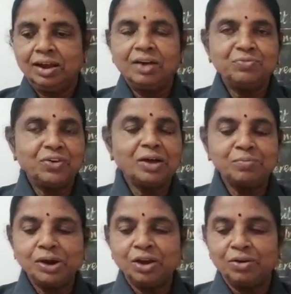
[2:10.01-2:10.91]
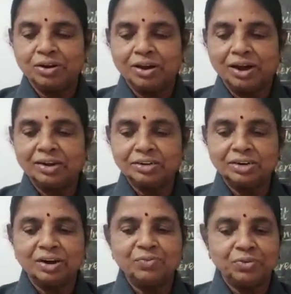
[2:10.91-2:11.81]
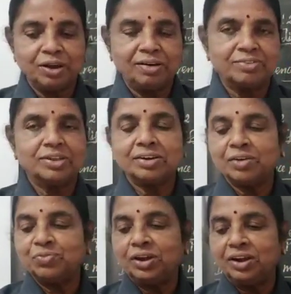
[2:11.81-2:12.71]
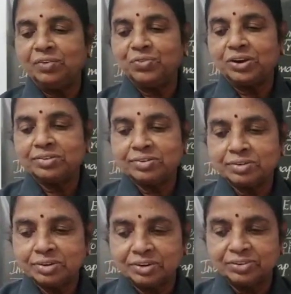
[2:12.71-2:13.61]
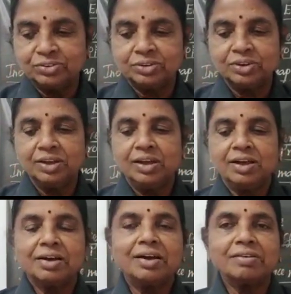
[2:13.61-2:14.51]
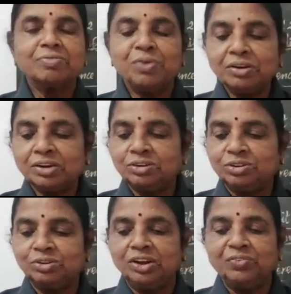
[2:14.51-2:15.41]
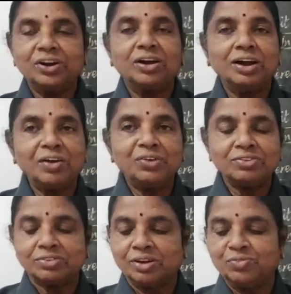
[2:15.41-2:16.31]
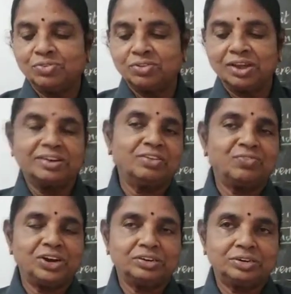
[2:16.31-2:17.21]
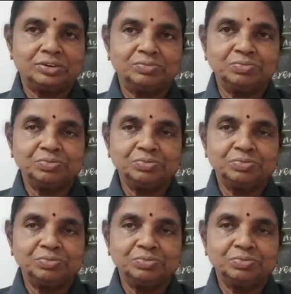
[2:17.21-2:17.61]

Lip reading: a family or collection of a set of indifference curves corresponding to different levels of satisfaction.